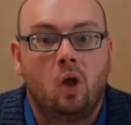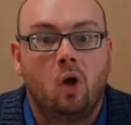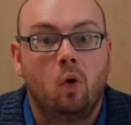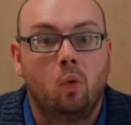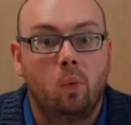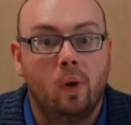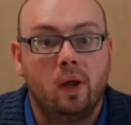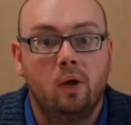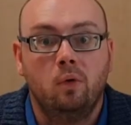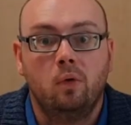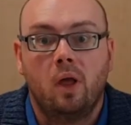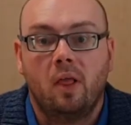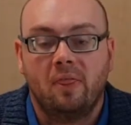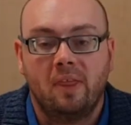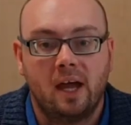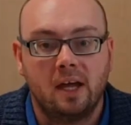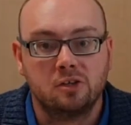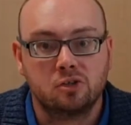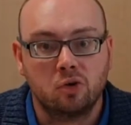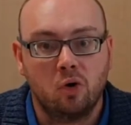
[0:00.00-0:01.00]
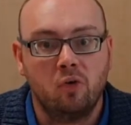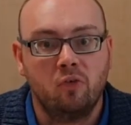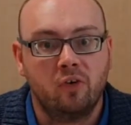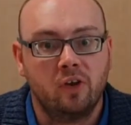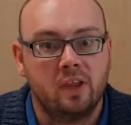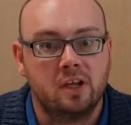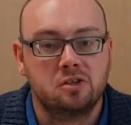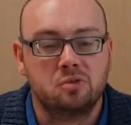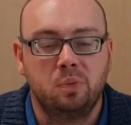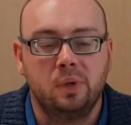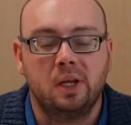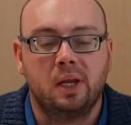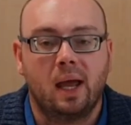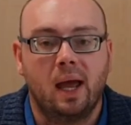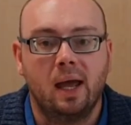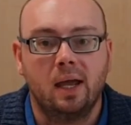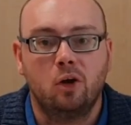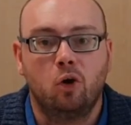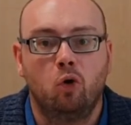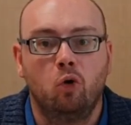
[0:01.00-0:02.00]
Well, that's all for this week.
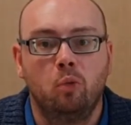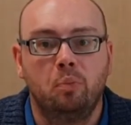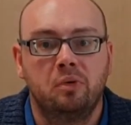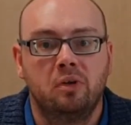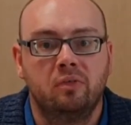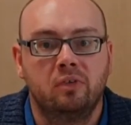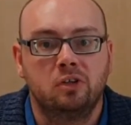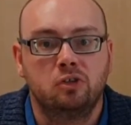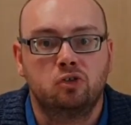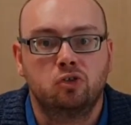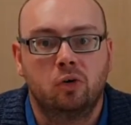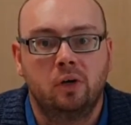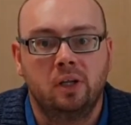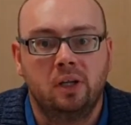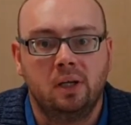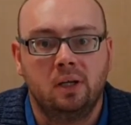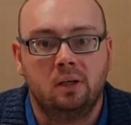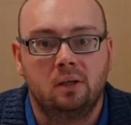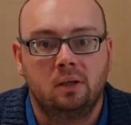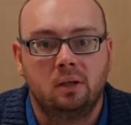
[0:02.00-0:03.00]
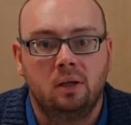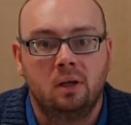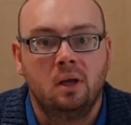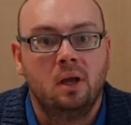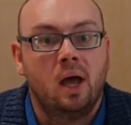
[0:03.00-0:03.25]
I hope you've enjoyed it.